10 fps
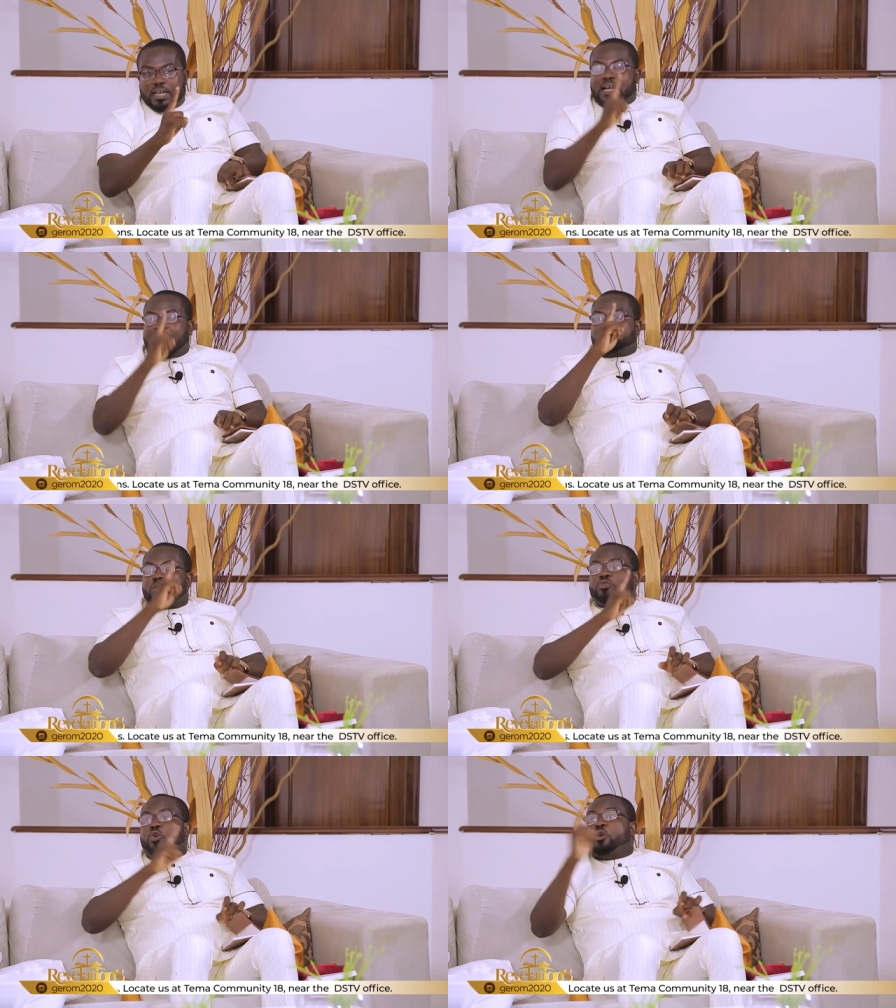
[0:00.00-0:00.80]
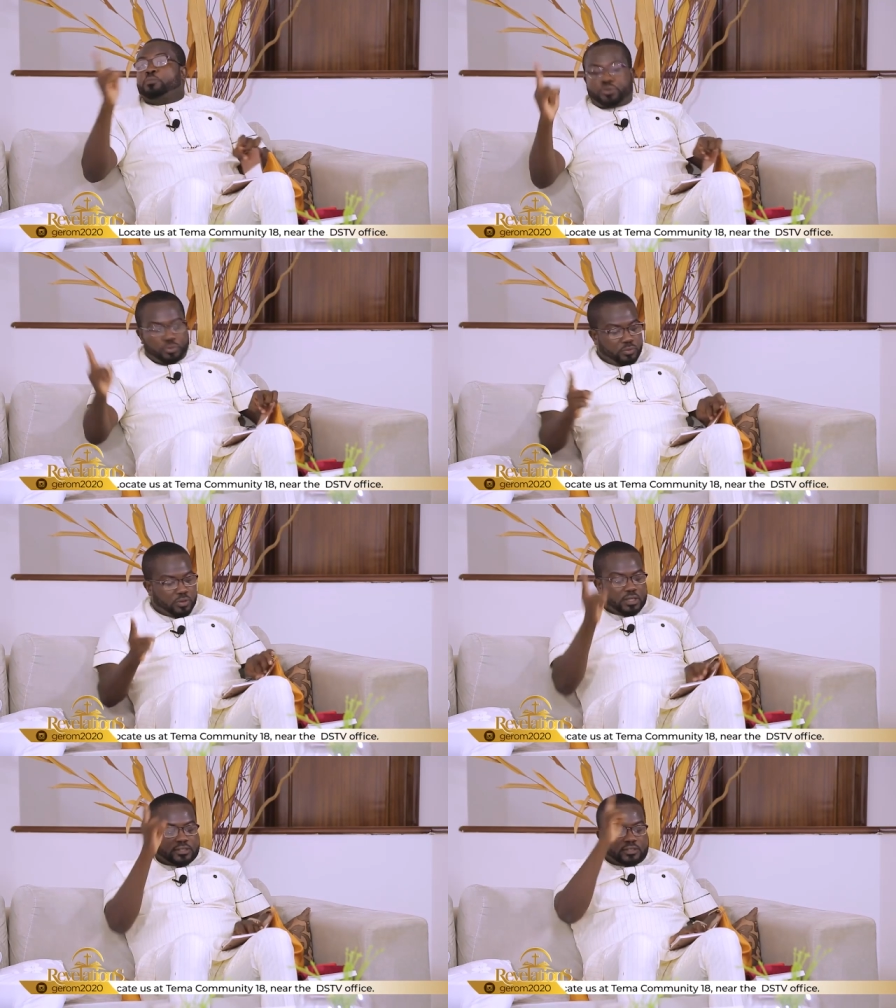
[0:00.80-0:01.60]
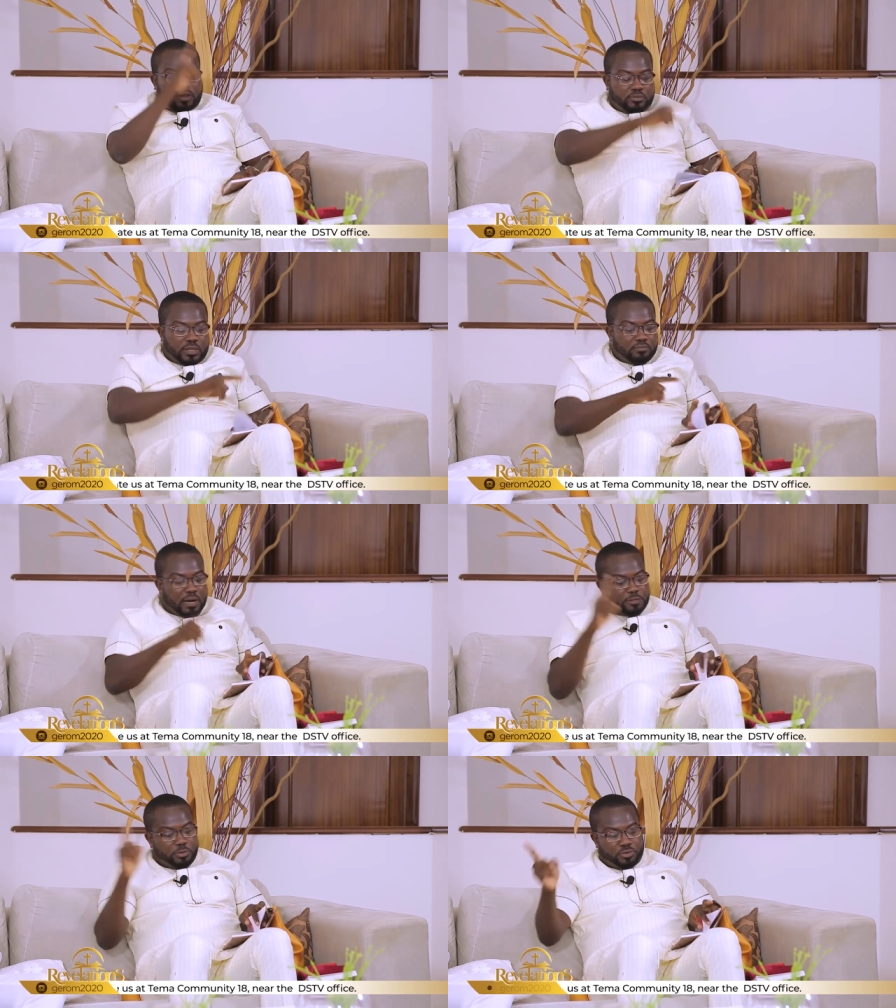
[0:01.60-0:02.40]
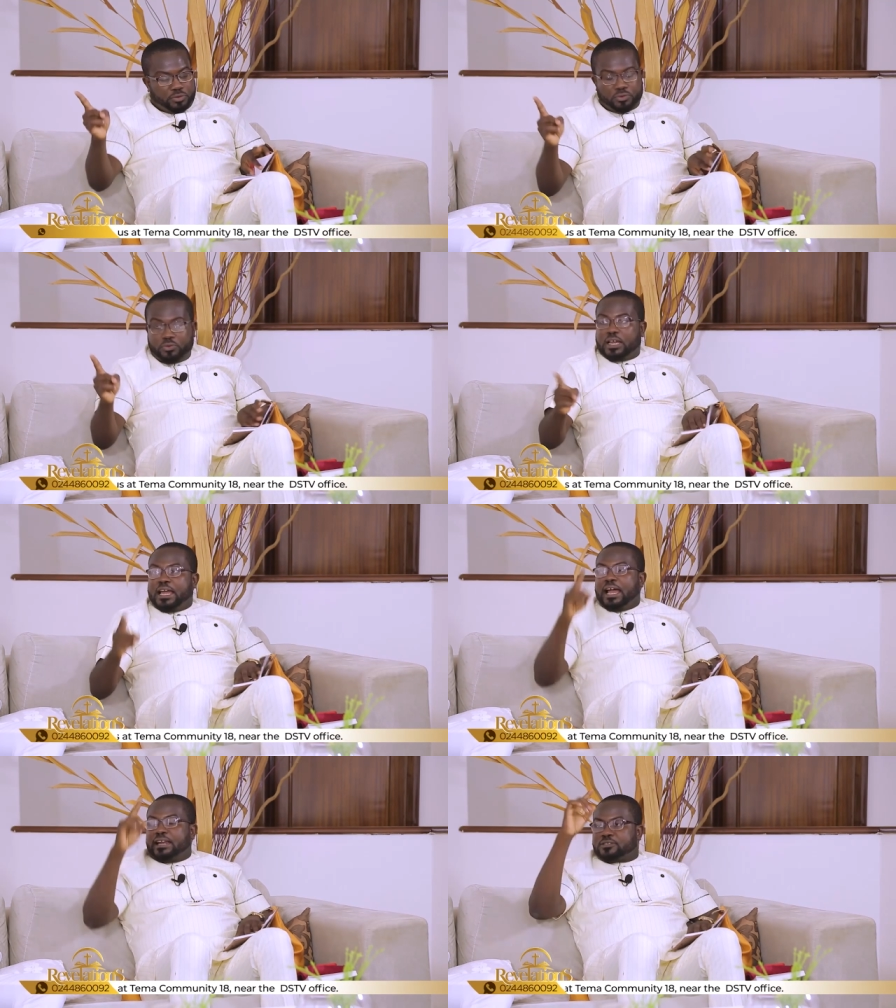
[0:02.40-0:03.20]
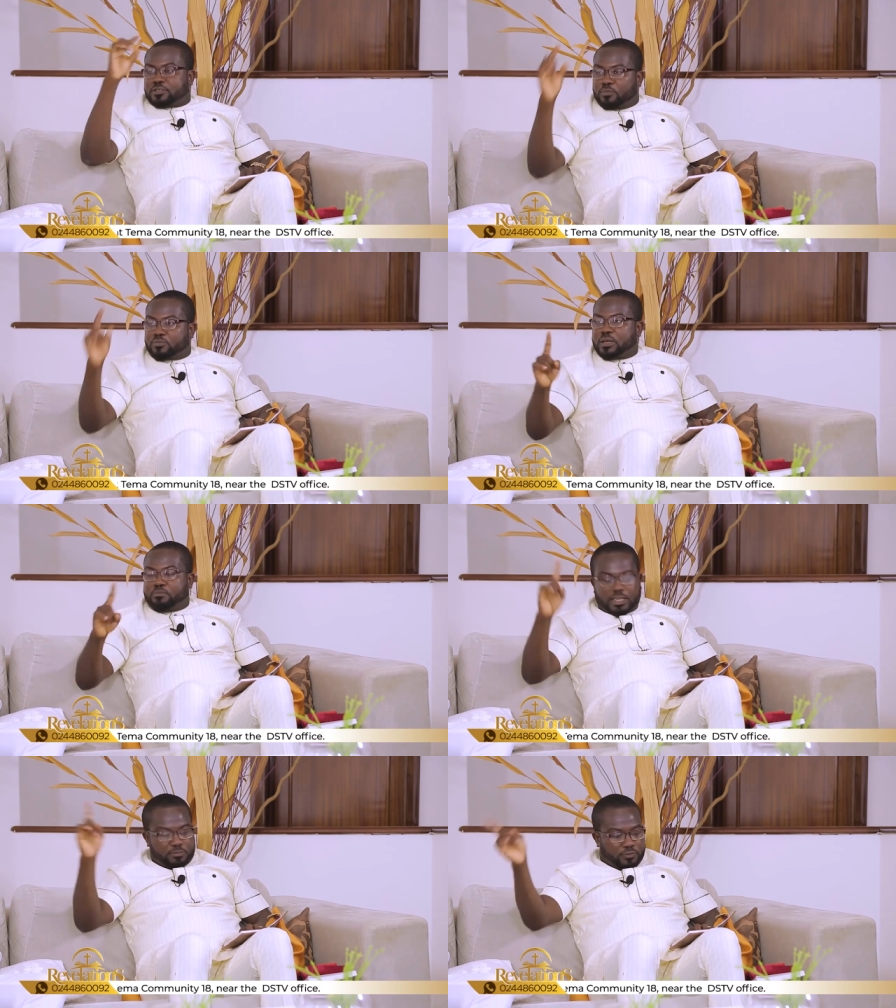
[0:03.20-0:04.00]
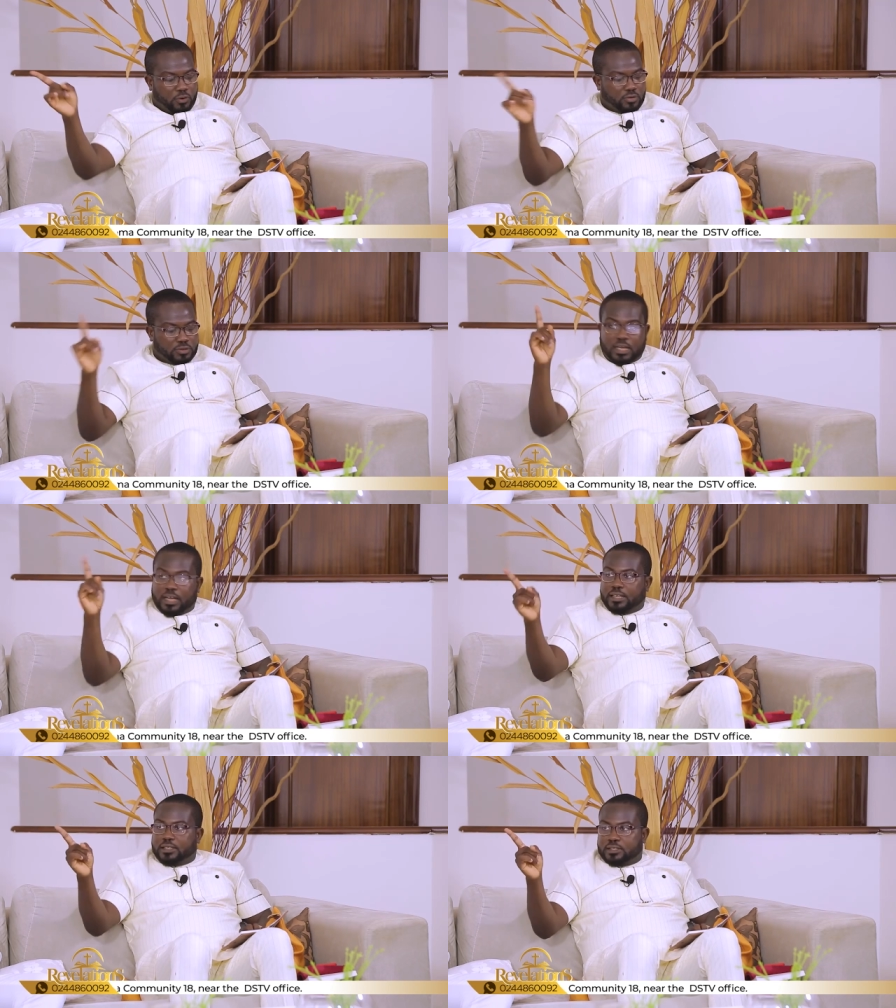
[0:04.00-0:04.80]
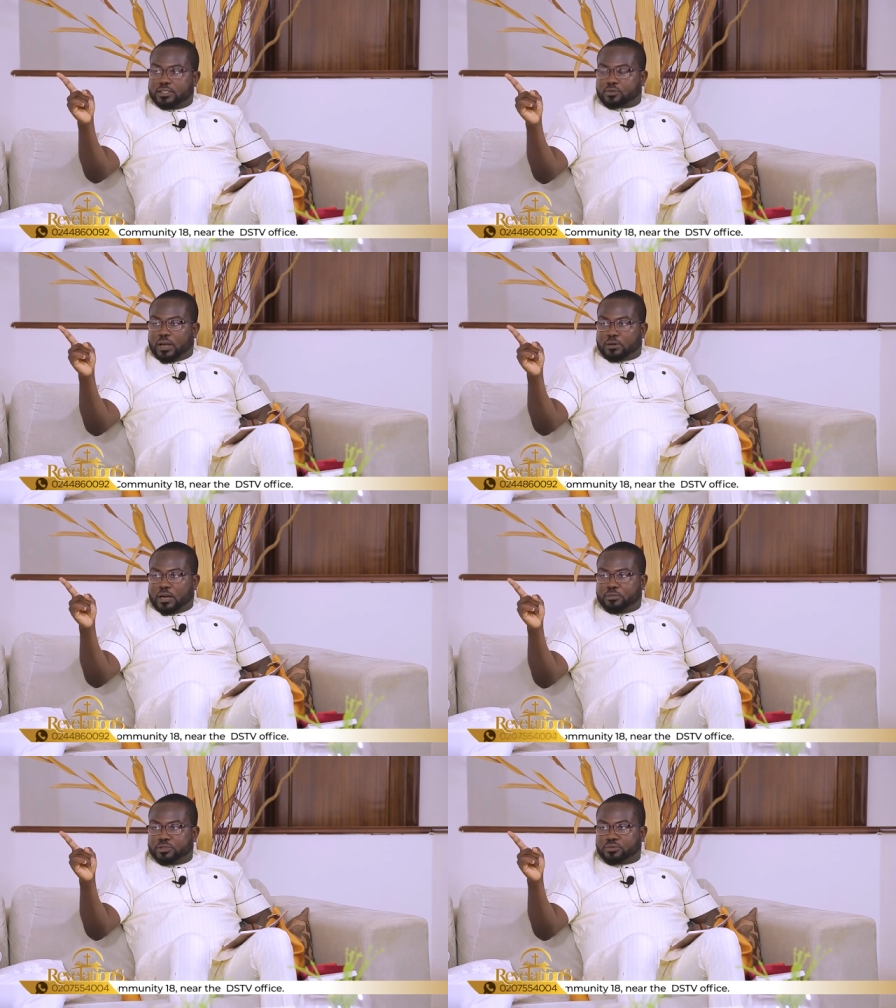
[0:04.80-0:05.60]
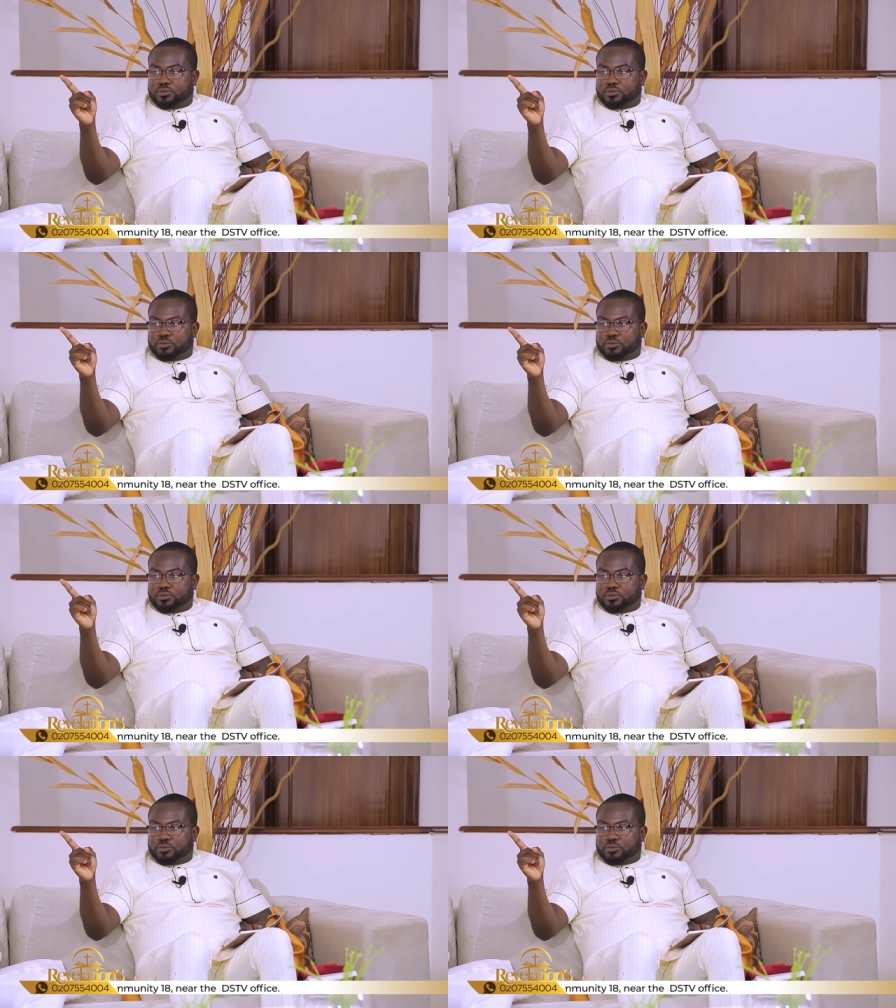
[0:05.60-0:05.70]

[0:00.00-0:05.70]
cannot all be true. Something must be true and something must be false. Okay. And this is where I'm coming to.